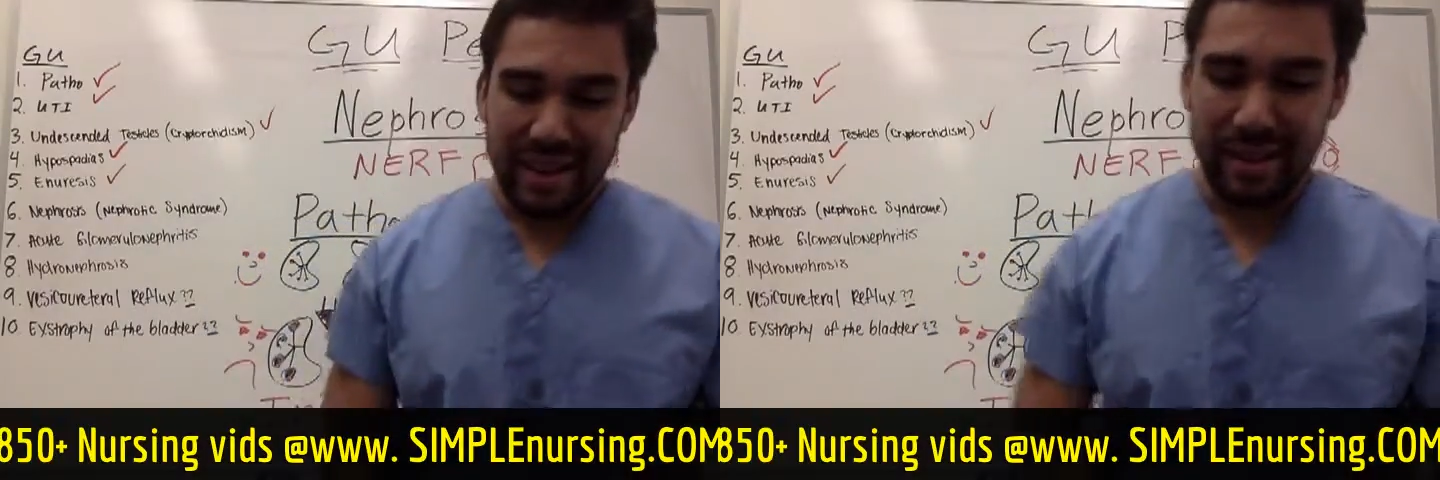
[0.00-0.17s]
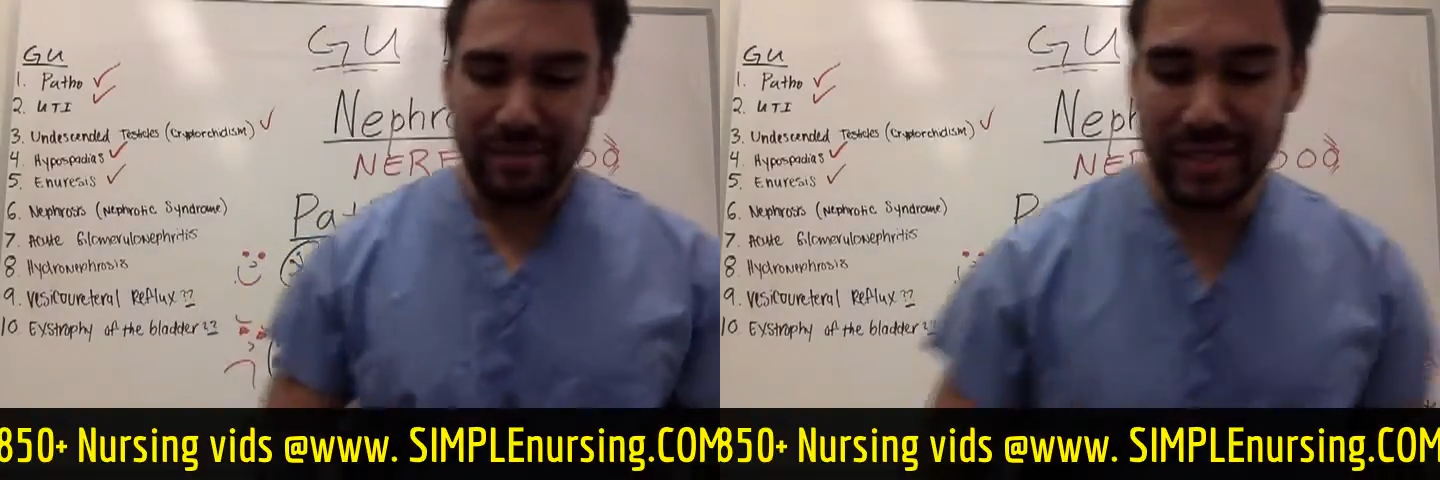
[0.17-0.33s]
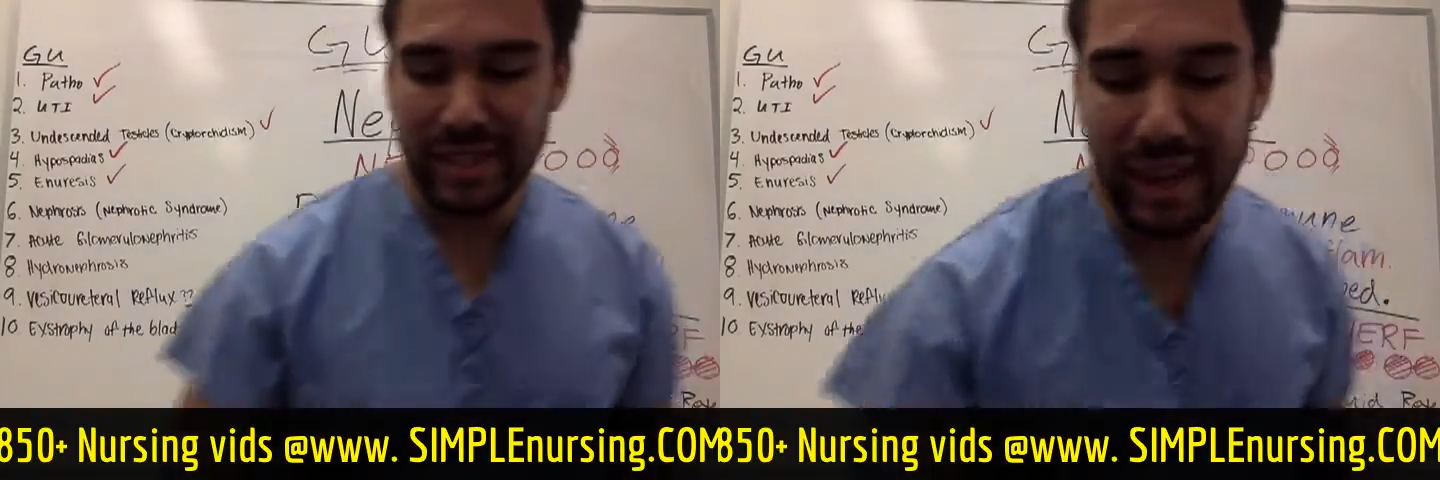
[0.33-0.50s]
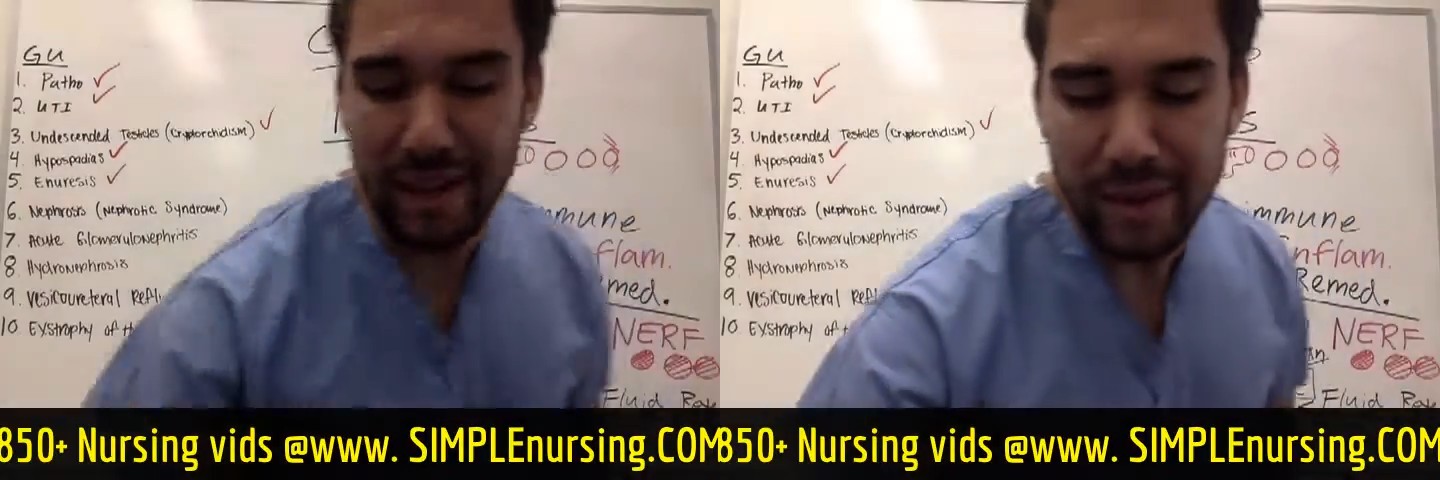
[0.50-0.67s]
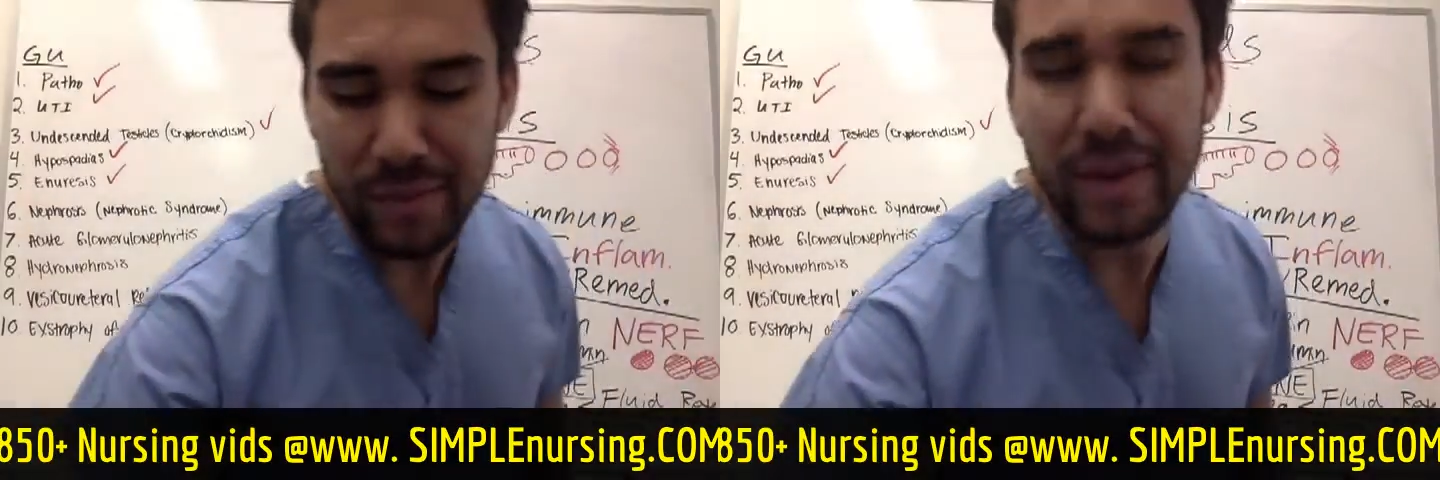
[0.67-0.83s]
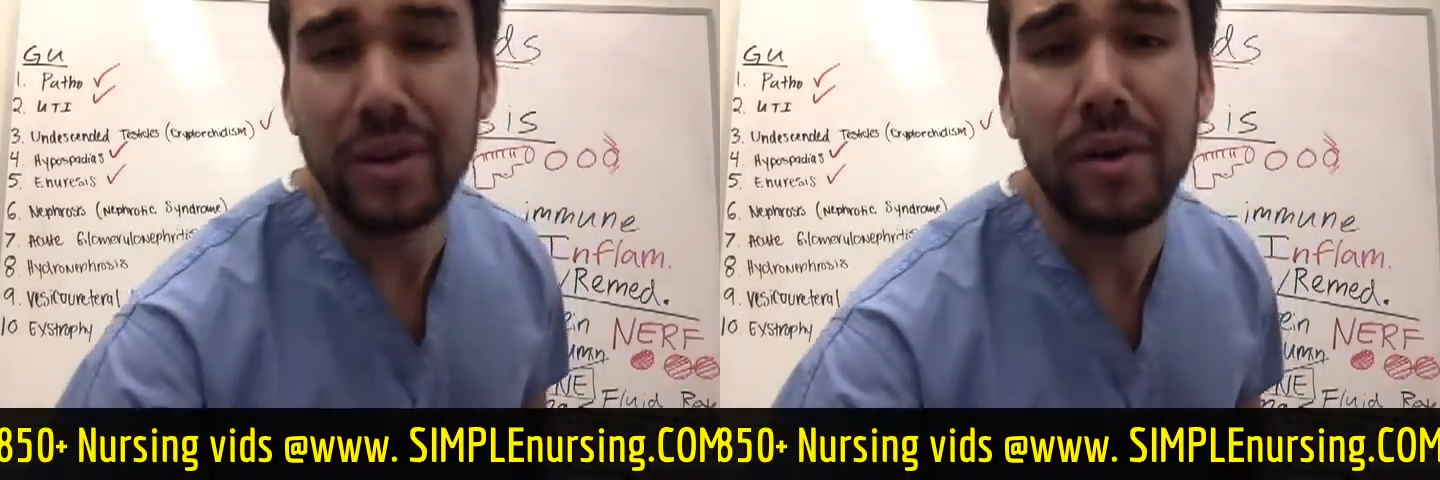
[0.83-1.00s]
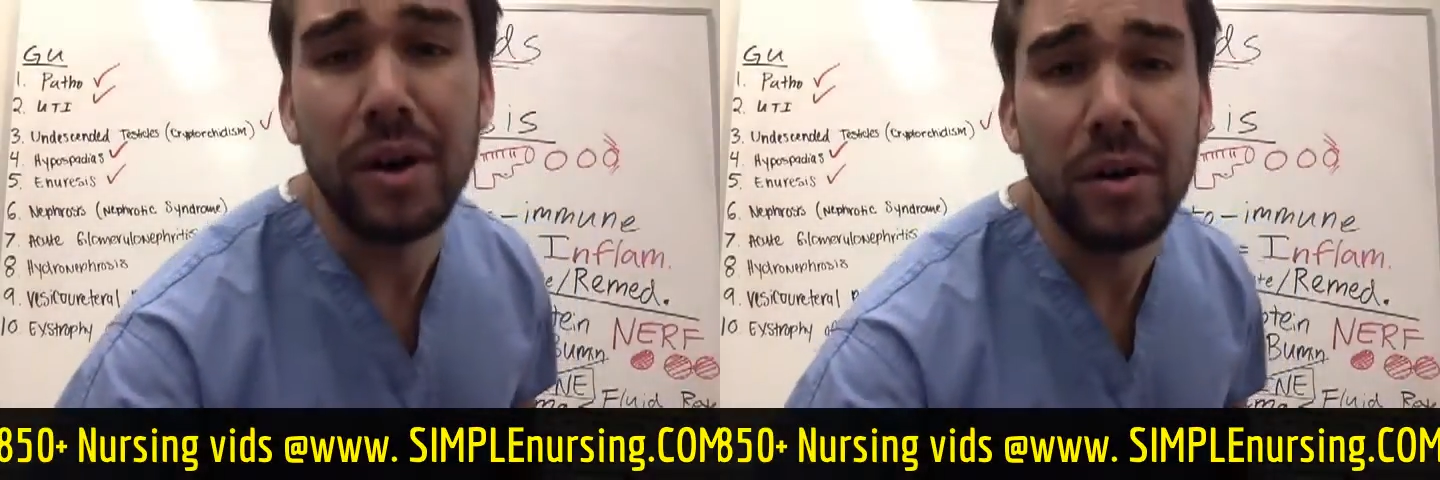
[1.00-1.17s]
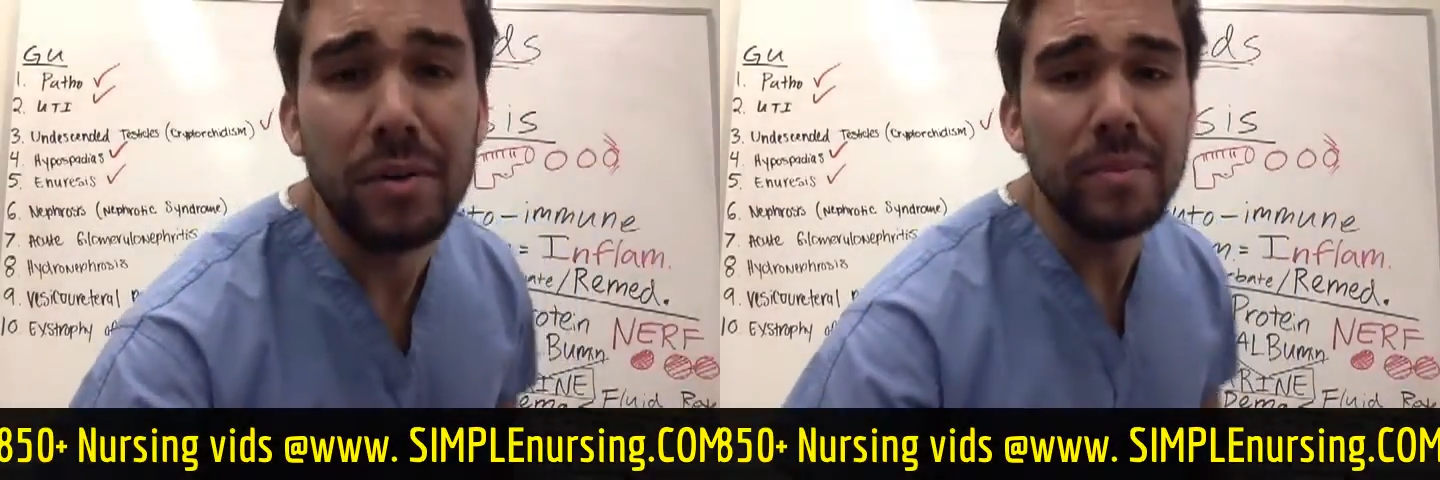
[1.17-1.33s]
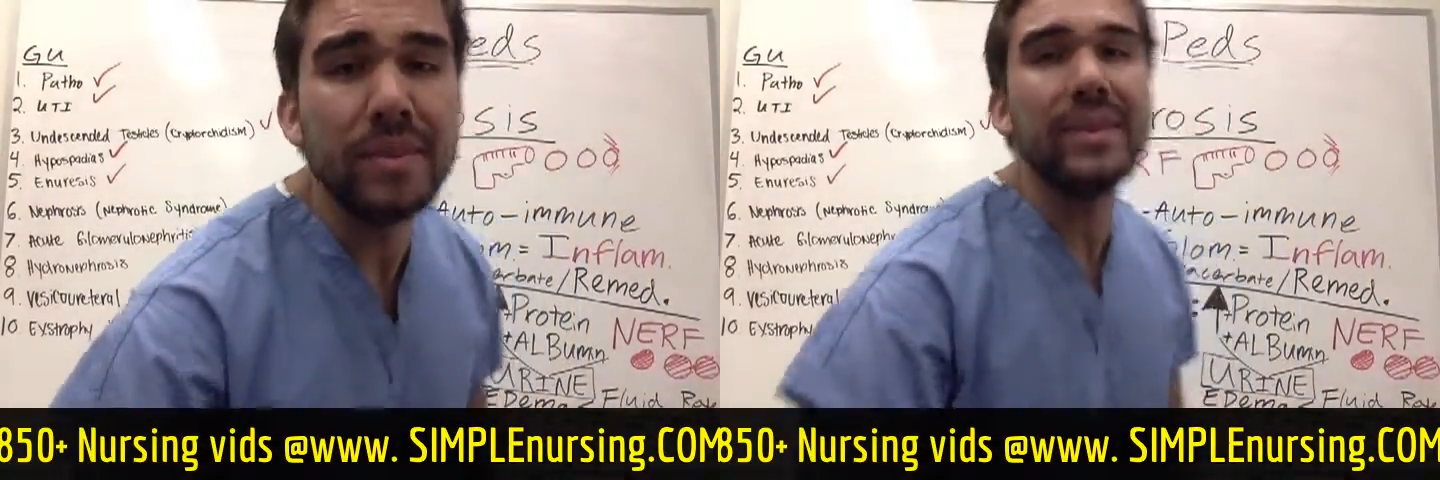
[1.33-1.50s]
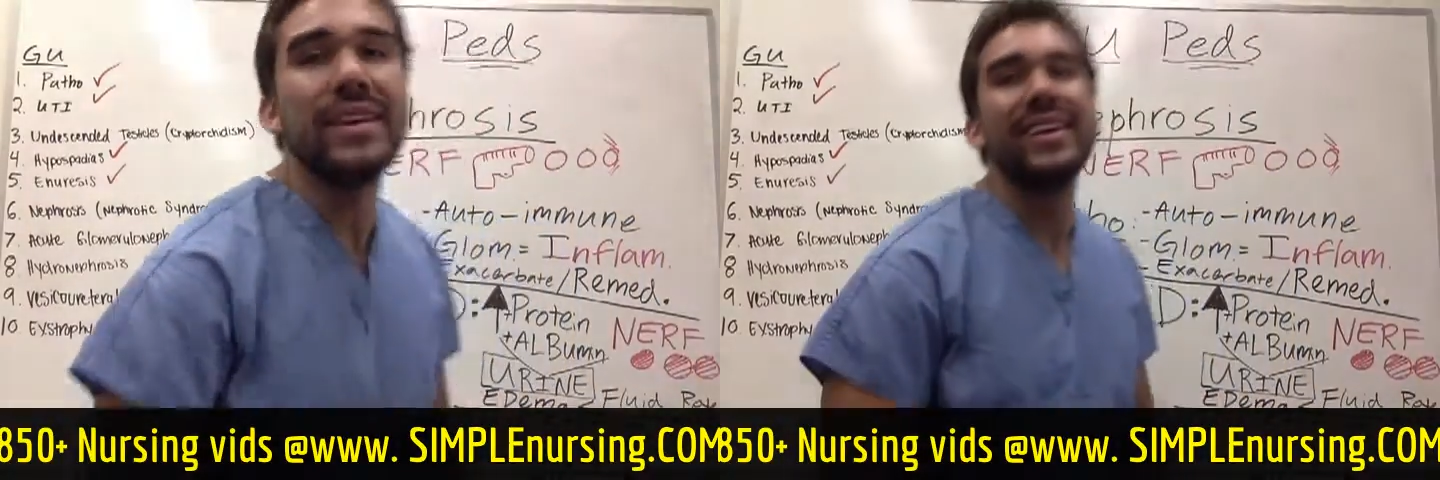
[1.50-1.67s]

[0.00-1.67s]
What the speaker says: I'm scared. I want to go home.